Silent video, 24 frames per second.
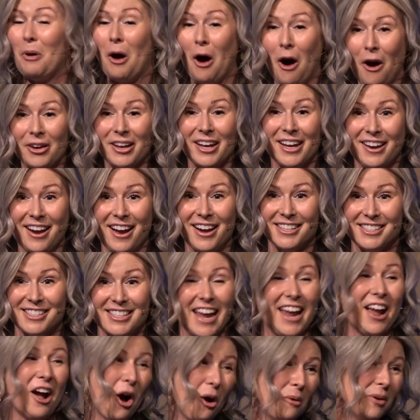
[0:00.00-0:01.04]
Paul cannot
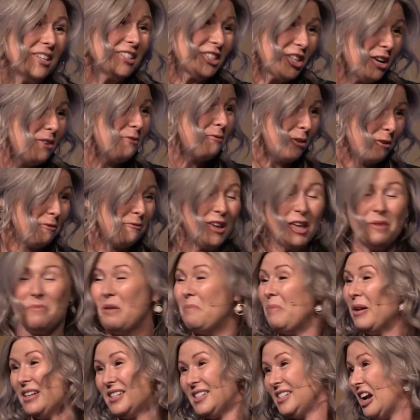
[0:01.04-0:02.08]
say, oh, it's good for
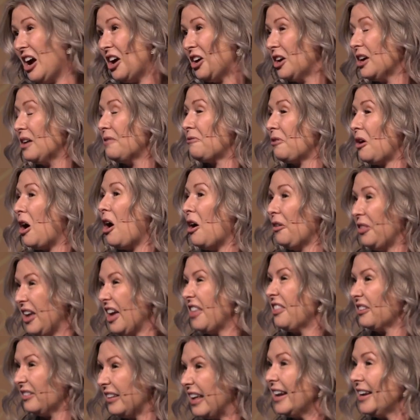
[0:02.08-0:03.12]
Phoebe, but it's not good for all
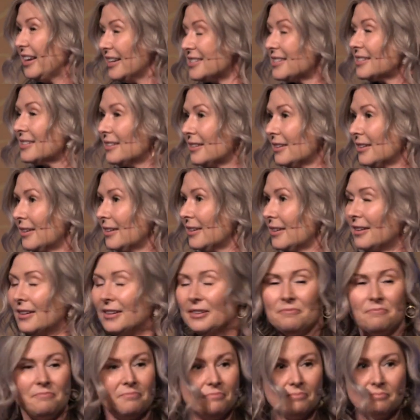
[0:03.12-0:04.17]
the other ladies.
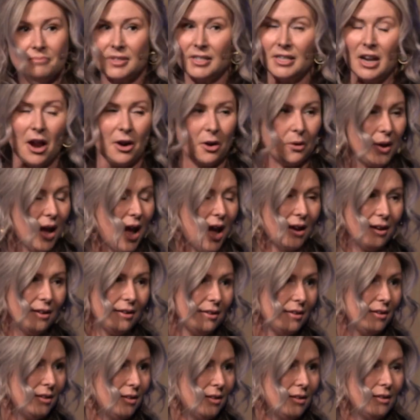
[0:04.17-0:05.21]
It's not okay.
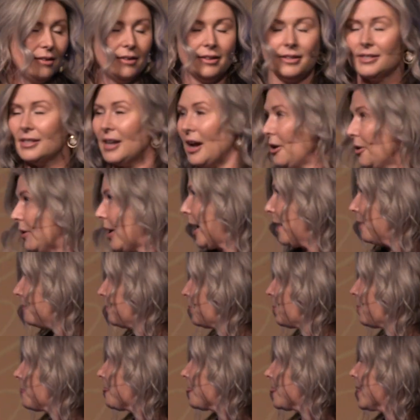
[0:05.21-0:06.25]
It's not okay.
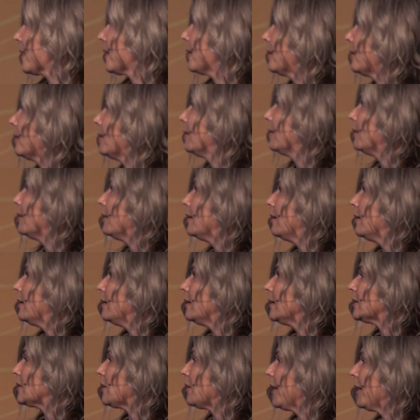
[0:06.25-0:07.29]

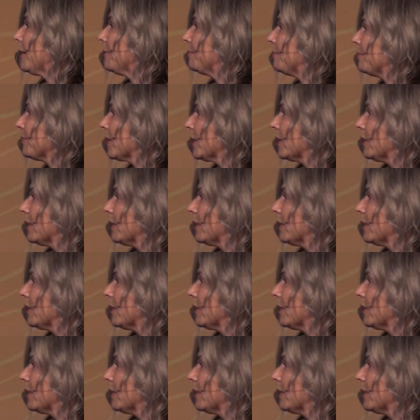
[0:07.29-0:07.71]
Let's go here.